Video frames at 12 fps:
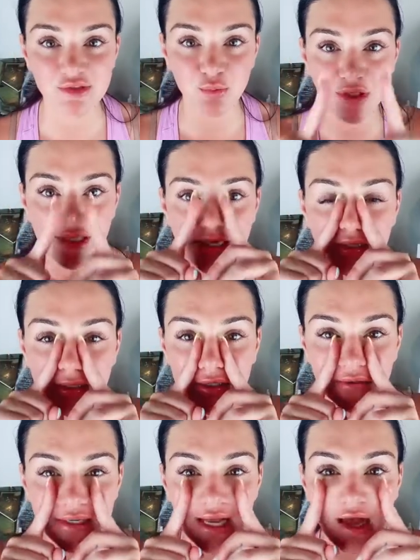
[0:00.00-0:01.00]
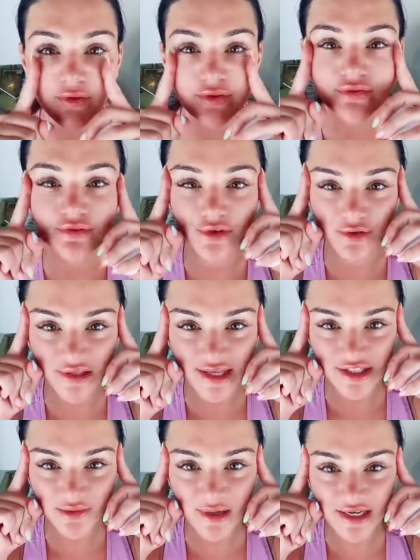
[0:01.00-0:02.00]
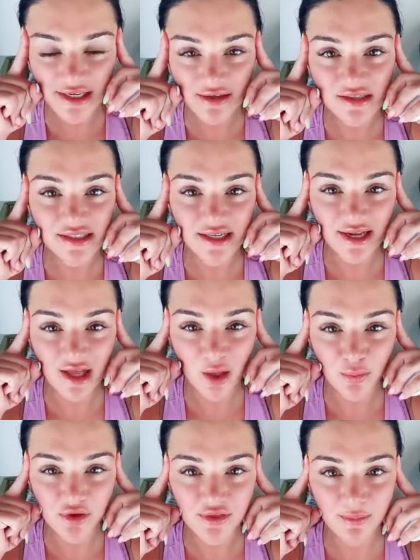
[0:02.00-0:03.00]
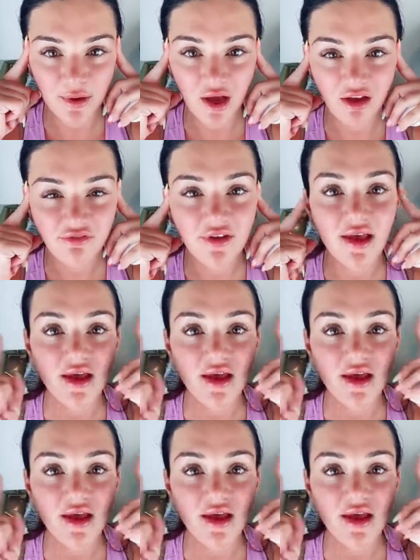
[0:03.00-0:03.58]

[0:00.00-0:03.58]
Really clearing out the fluid that's right here is gonna help with the puff,